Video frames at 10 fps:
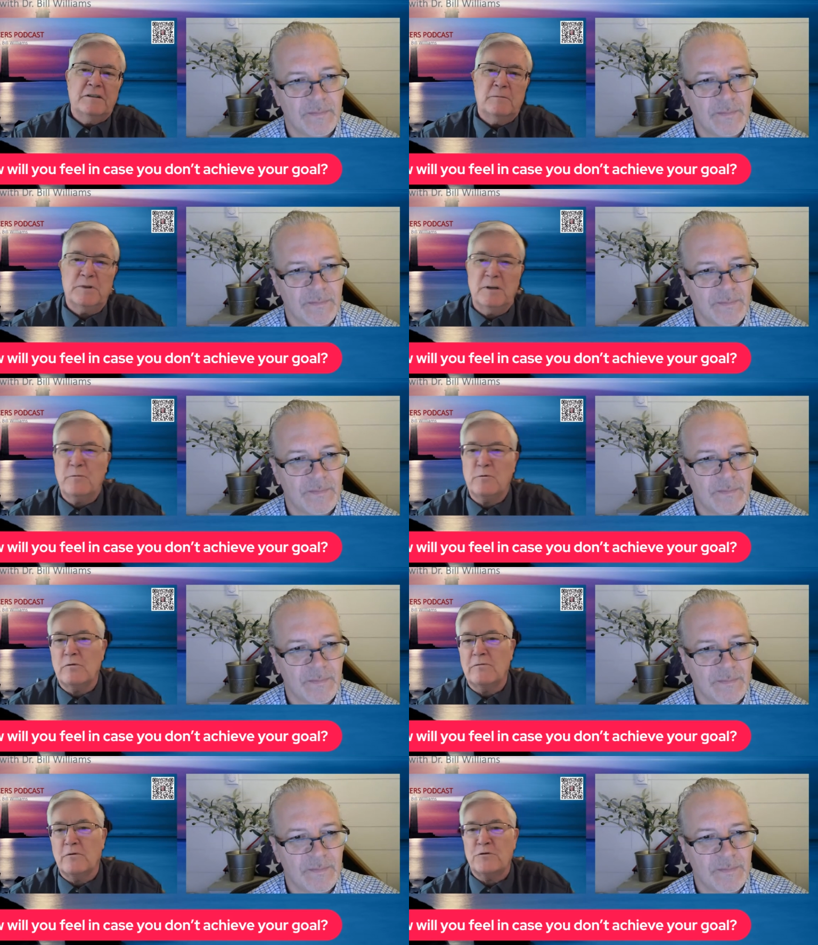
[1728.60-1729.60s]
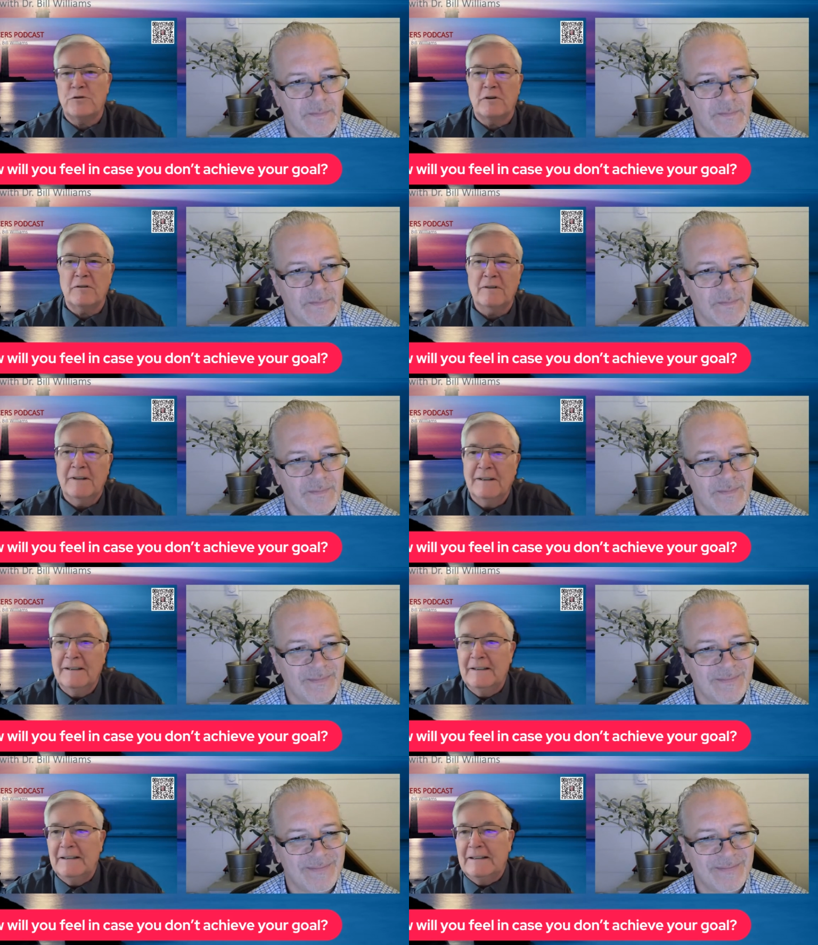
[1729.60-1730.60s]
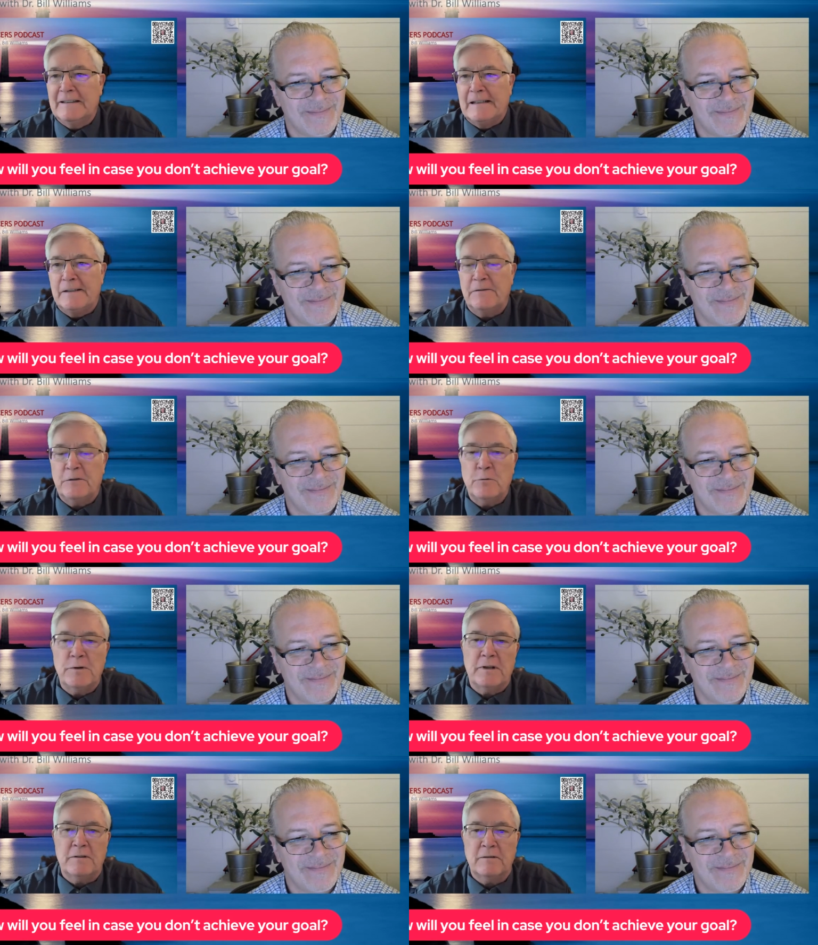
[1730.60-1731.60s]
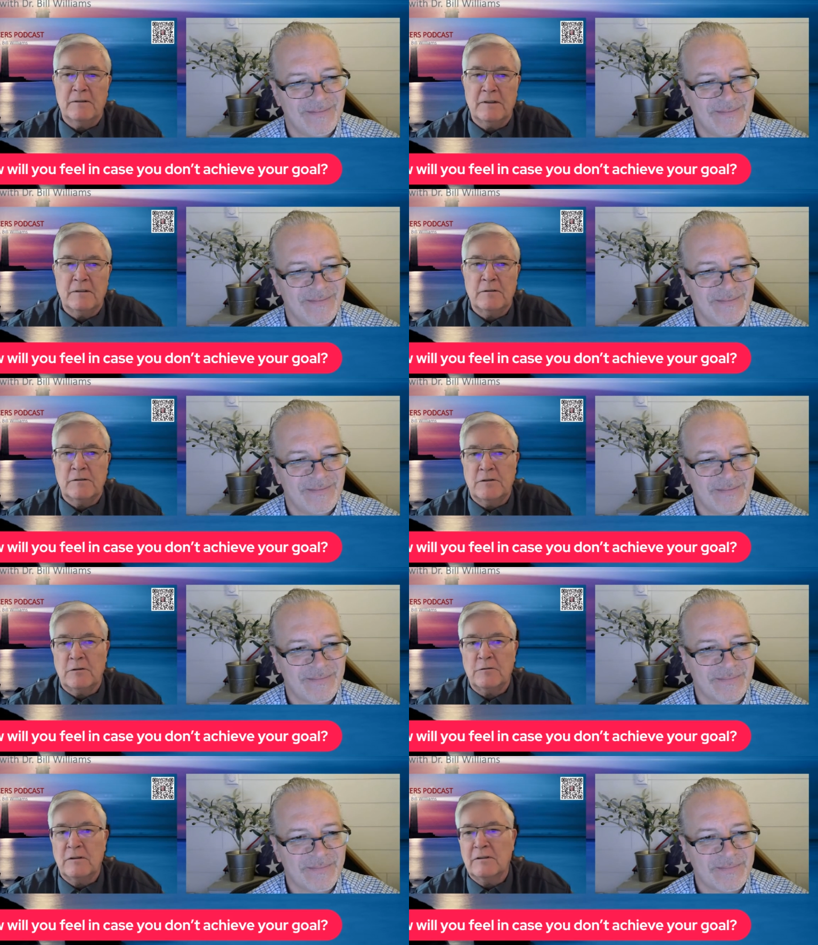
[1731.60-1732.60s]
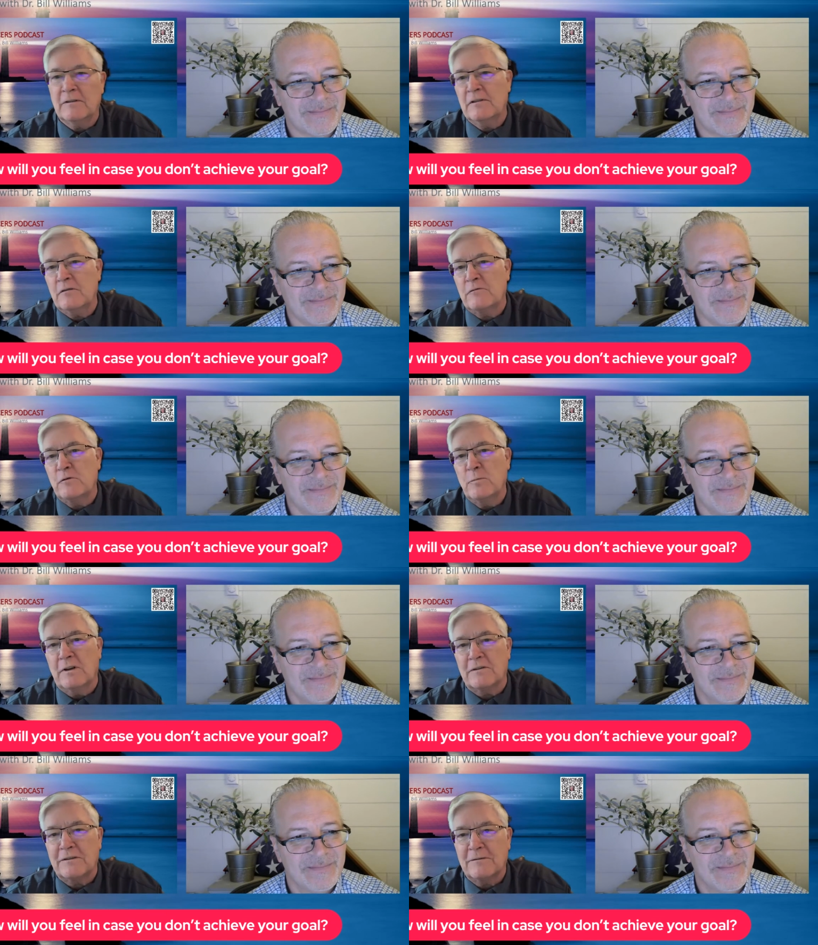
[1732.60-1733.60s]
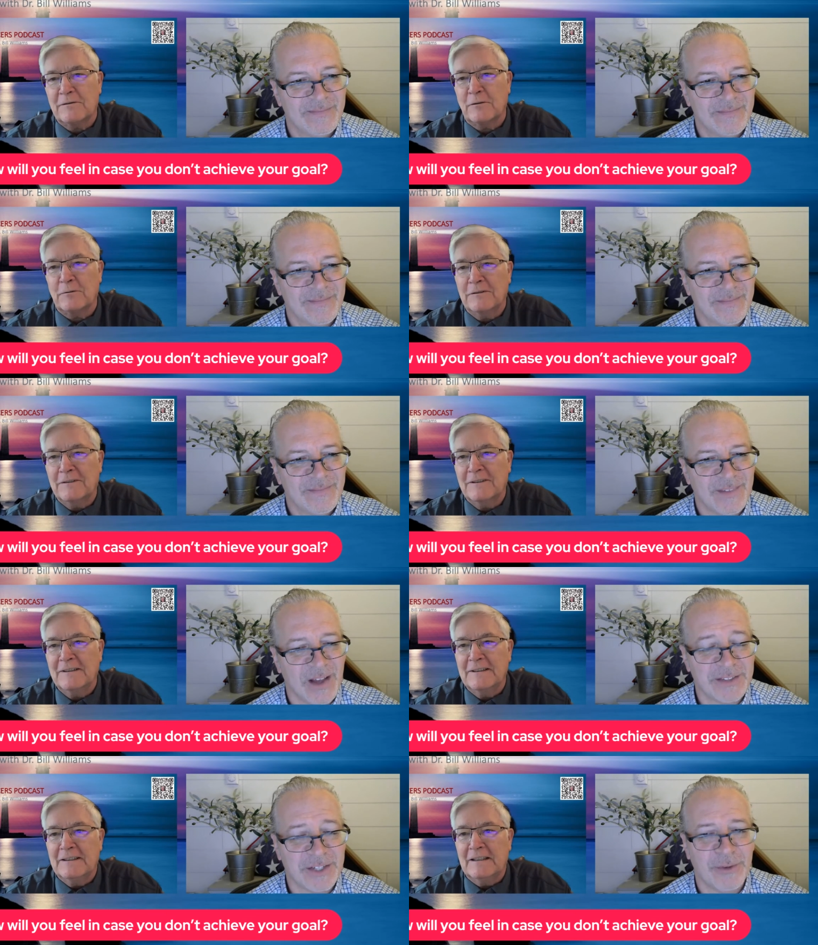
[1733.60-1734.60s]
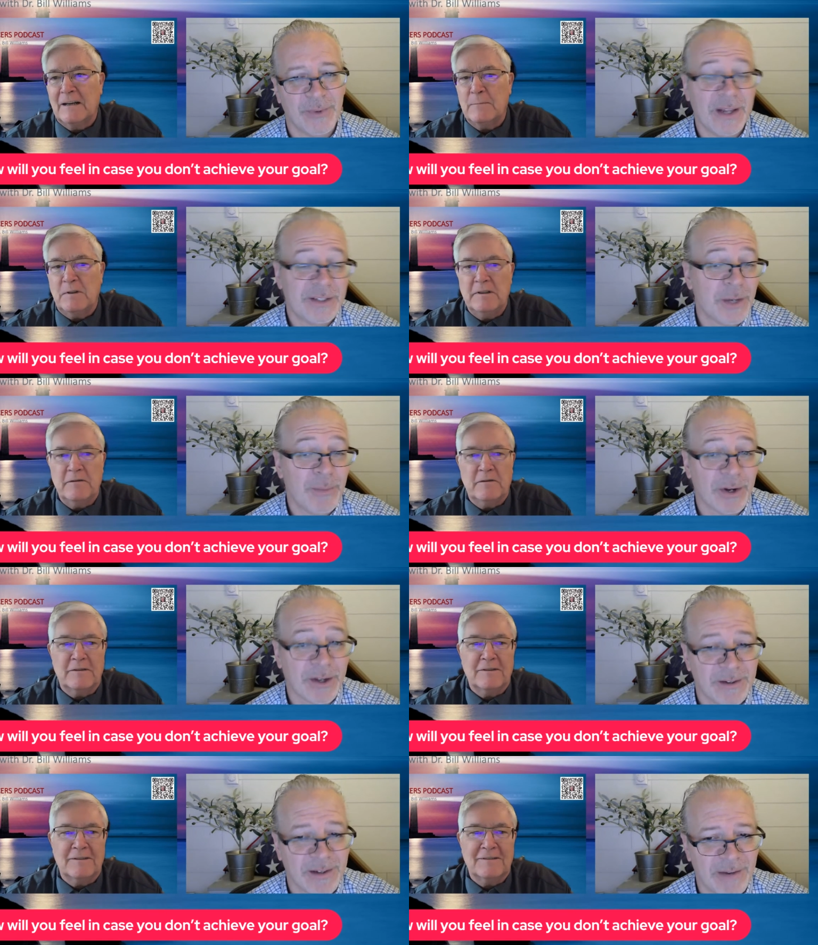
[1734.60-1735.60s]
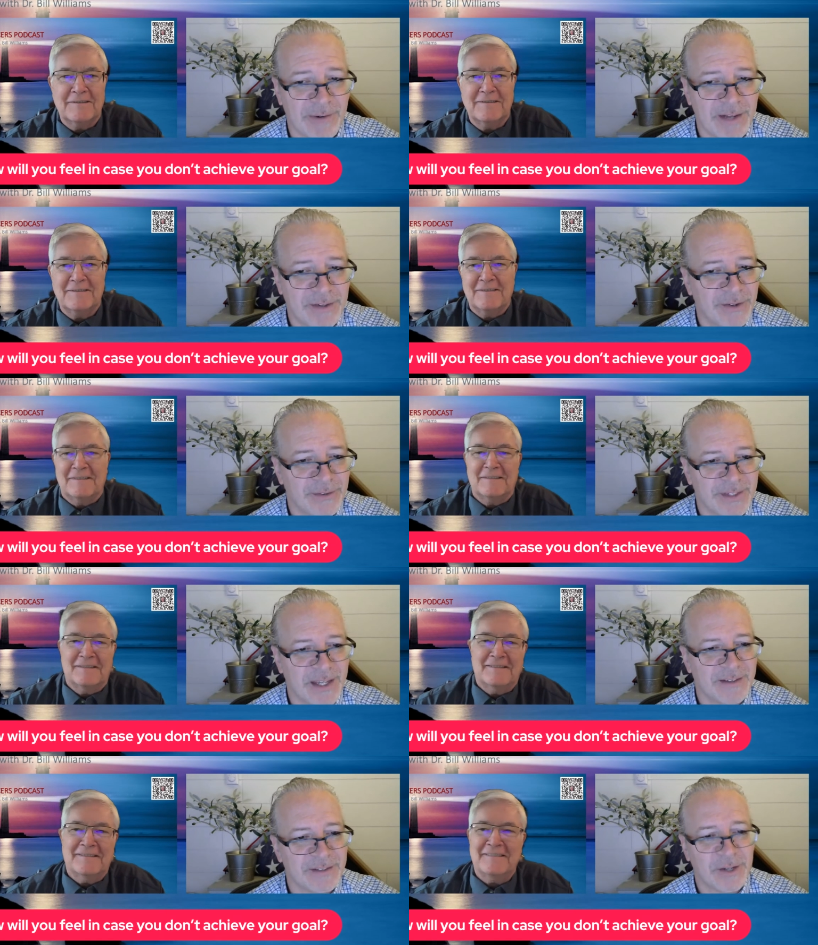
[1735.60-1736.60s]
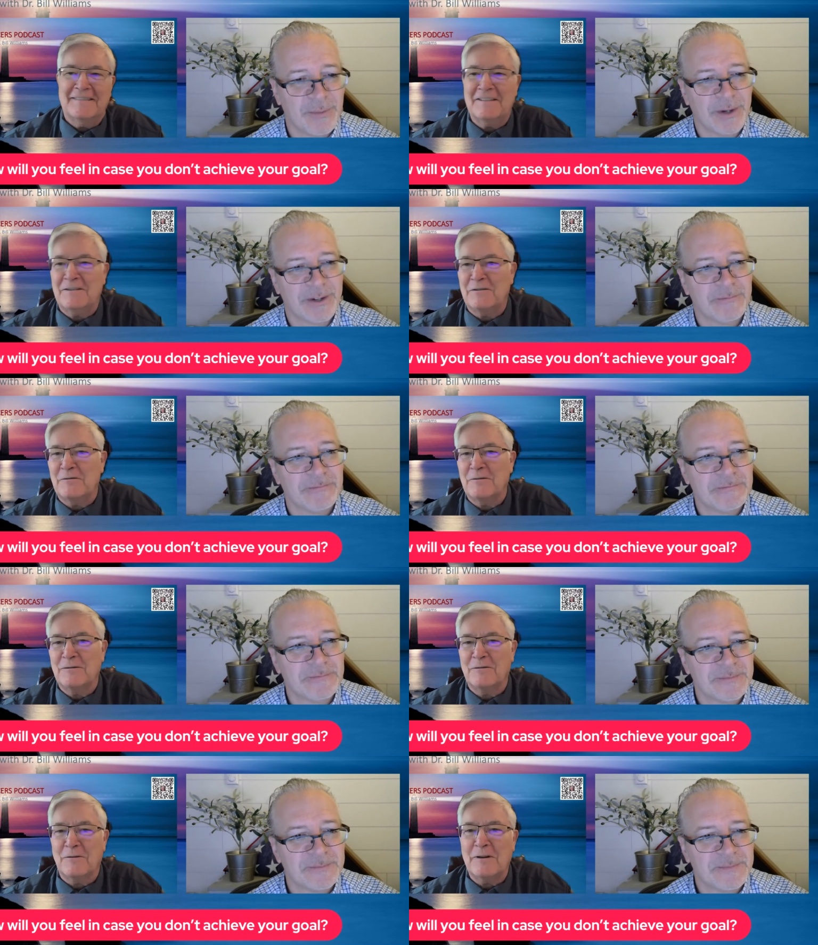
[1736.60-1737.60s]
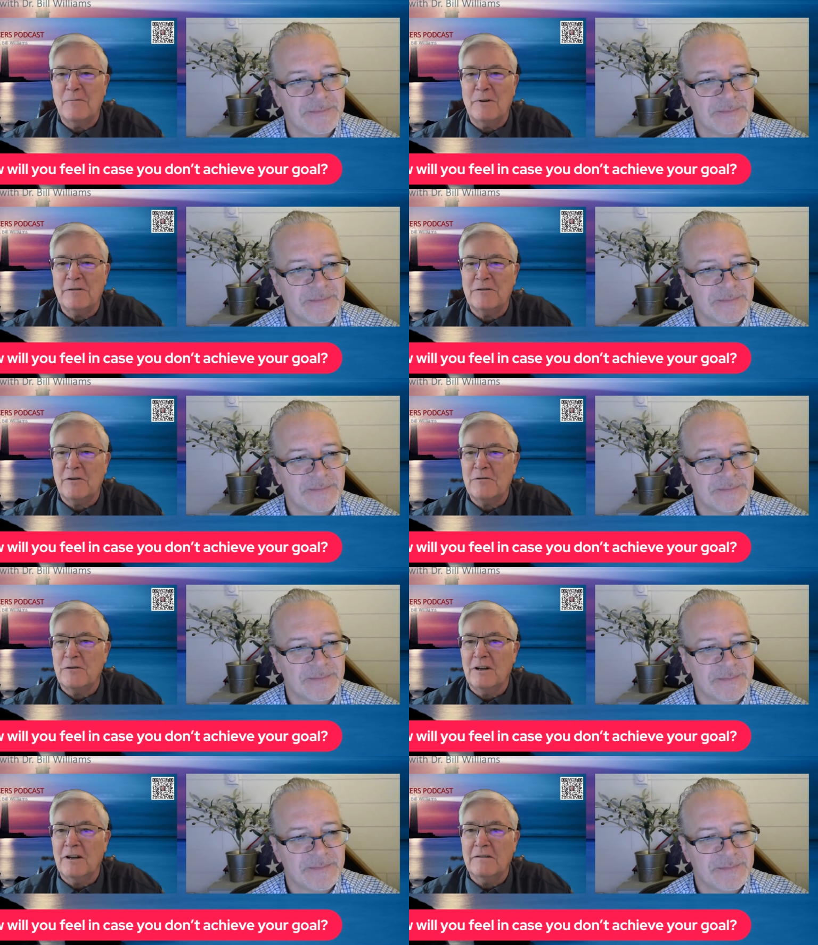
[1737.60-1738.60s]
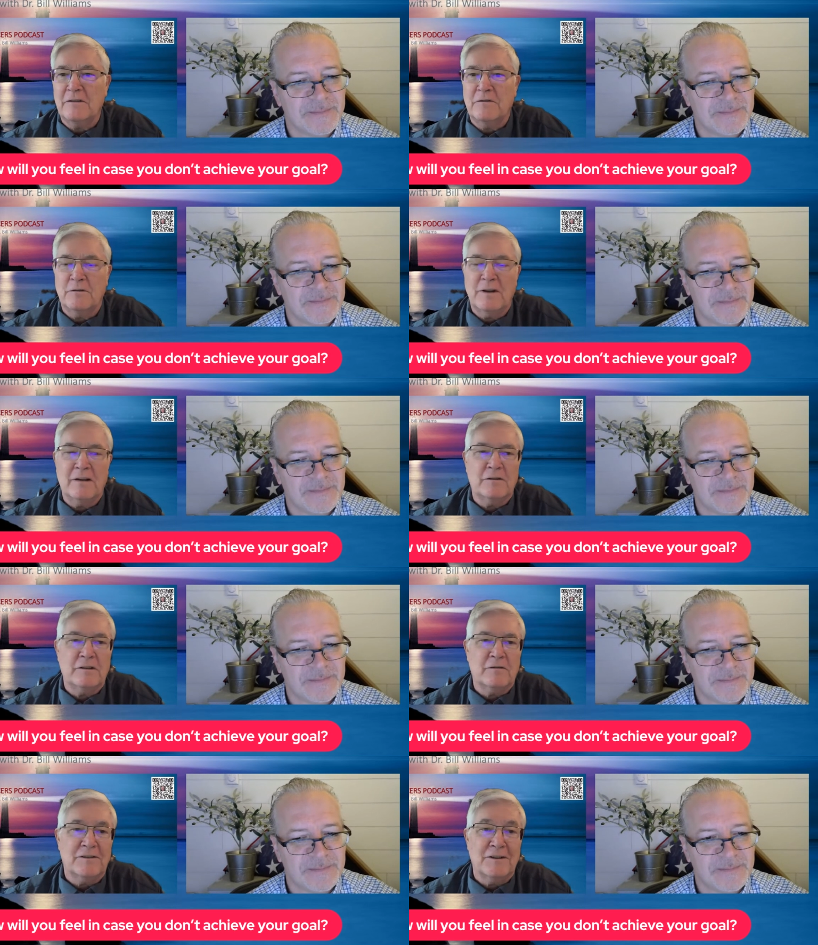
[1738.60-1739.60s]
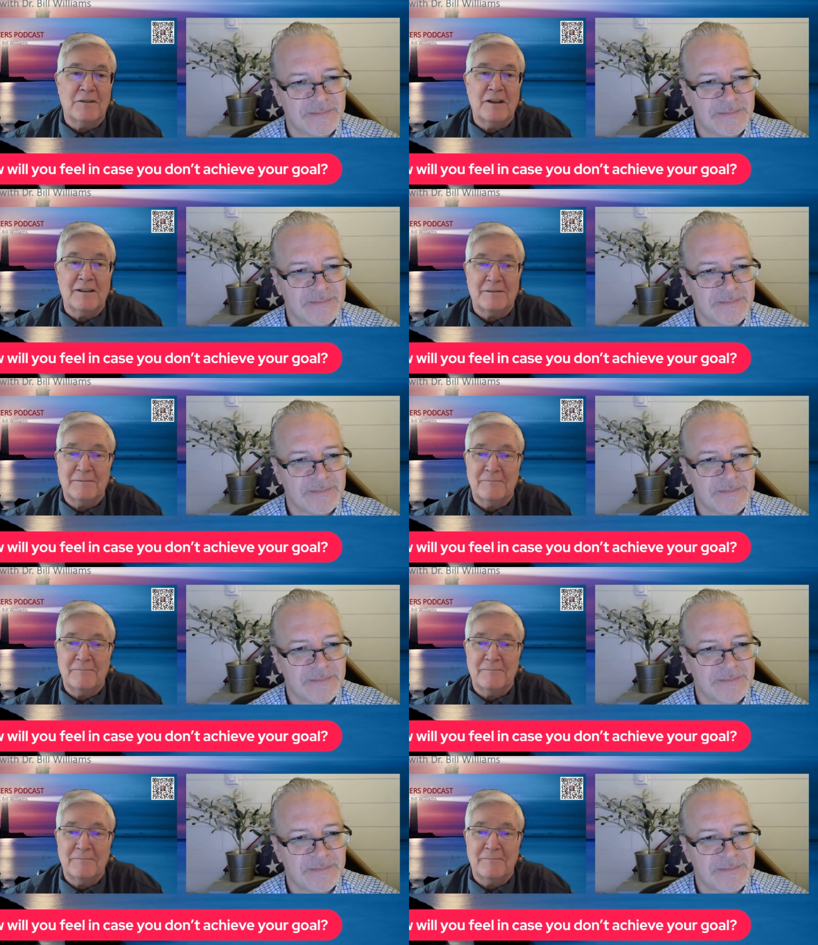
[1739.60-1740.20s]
Speaker 1: of them came through the first year and the 20th took another few months. So
Speaker 2: that's a good one. It's a good book. I read it too. Yeah, it's a good book. A
Speaker 1: great way to start your life if you haven't ever done that.